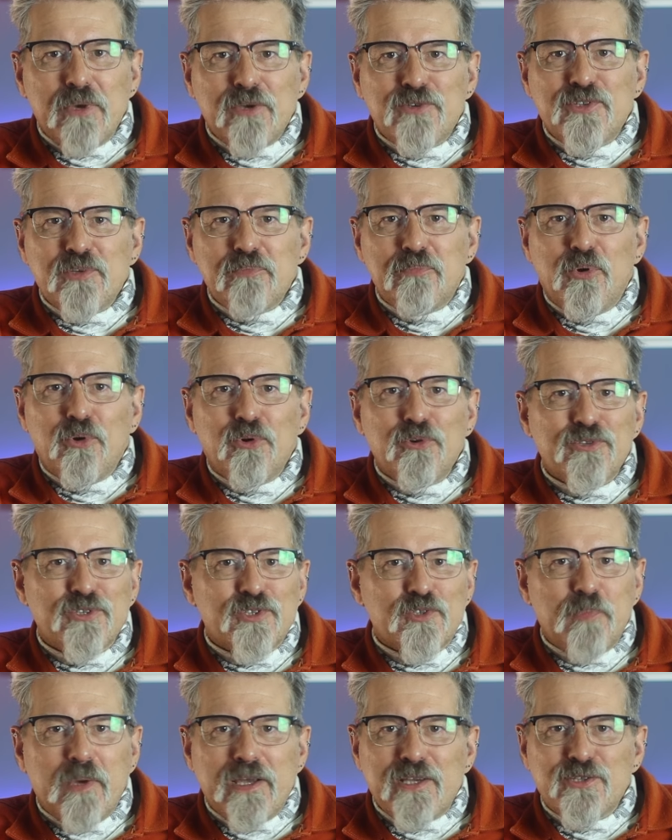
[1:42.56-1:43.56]
most important
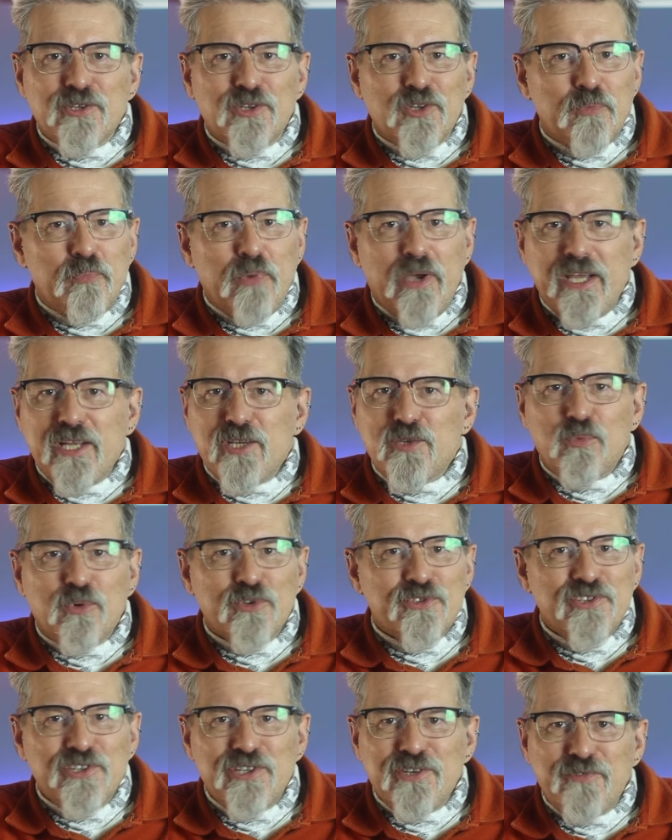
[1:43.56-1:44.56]
space on the page
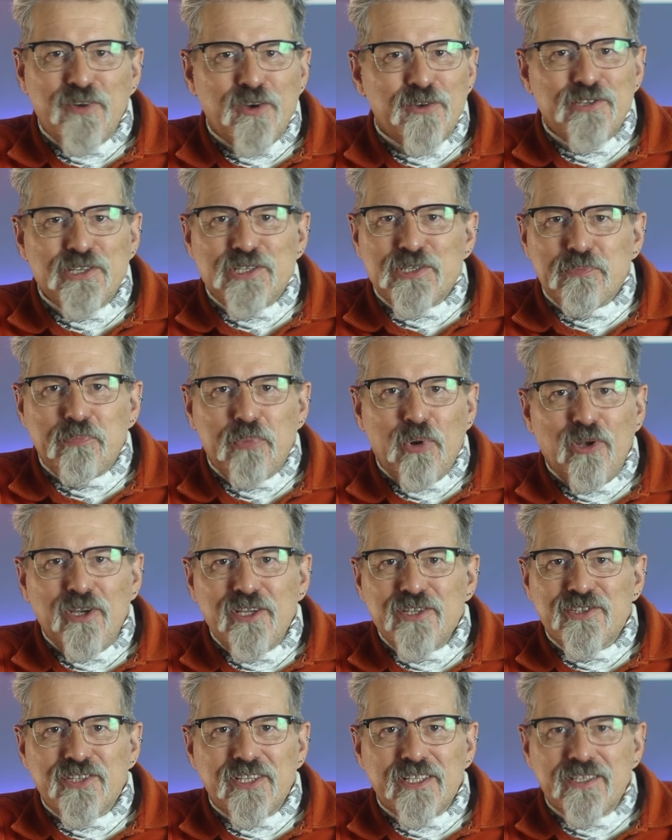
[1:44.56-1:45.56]
wasn't devoted to
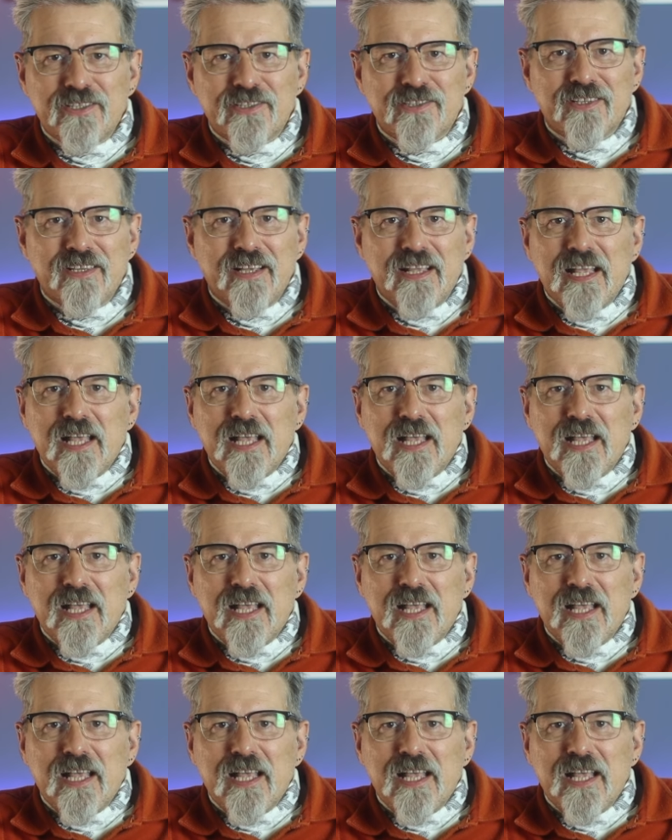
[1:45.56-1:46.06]
policies,